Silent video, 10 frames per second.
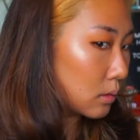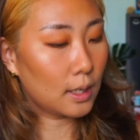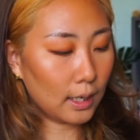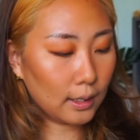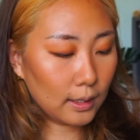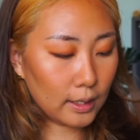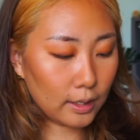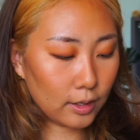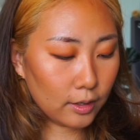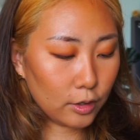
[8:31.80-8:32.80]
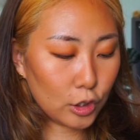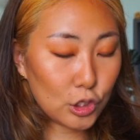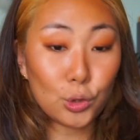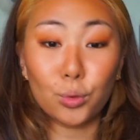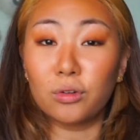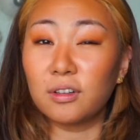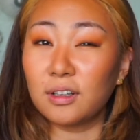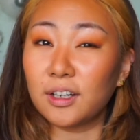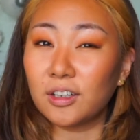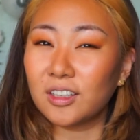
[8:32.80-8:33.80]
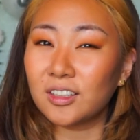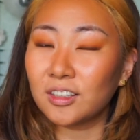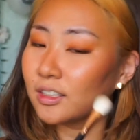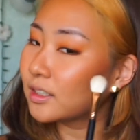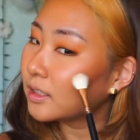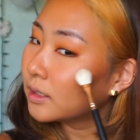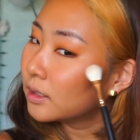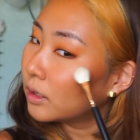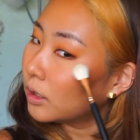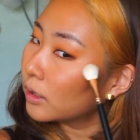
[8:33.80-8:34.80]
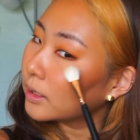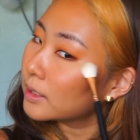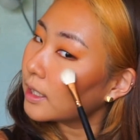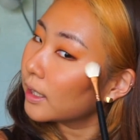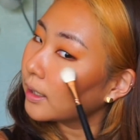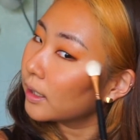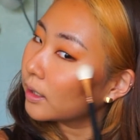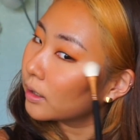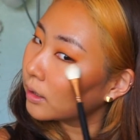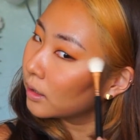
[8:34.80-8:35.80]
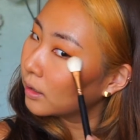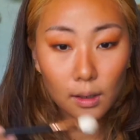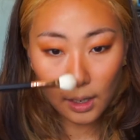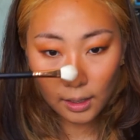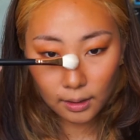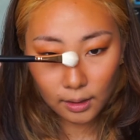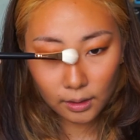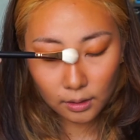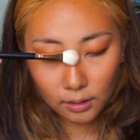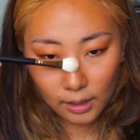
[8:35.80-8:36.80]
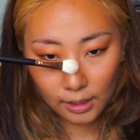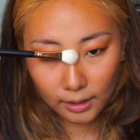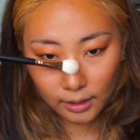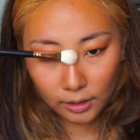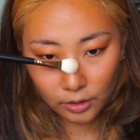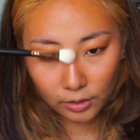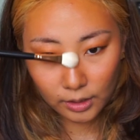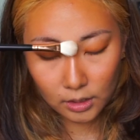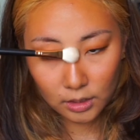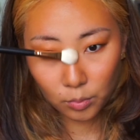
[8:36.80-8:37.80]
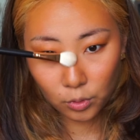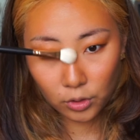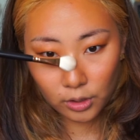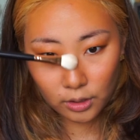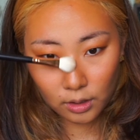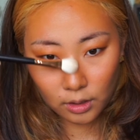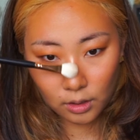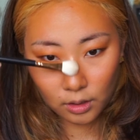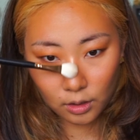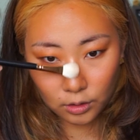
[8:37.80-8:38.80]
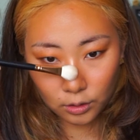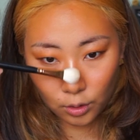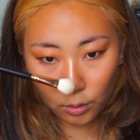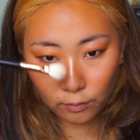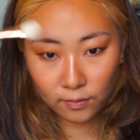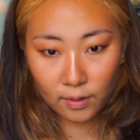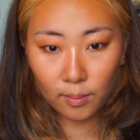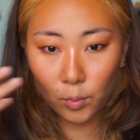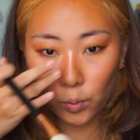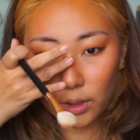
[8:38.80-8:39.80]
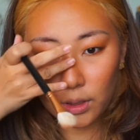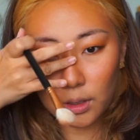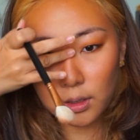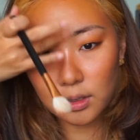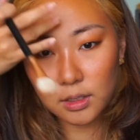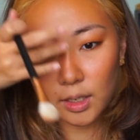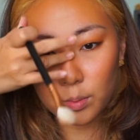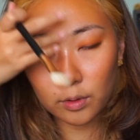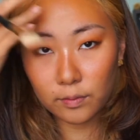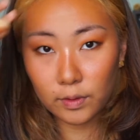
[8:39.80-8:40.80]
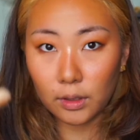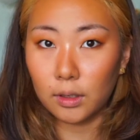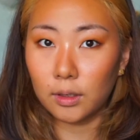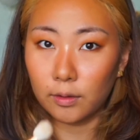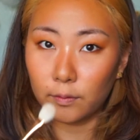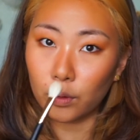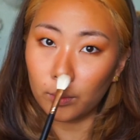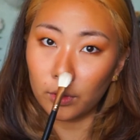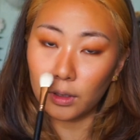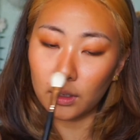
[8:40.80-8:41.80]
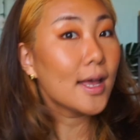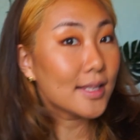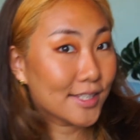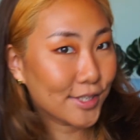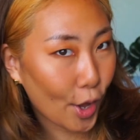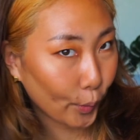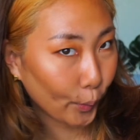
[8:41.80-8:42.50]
I like that there's no glitter on this highlighter. I like a highlighter that's more on the glow from within type of a formula. Step.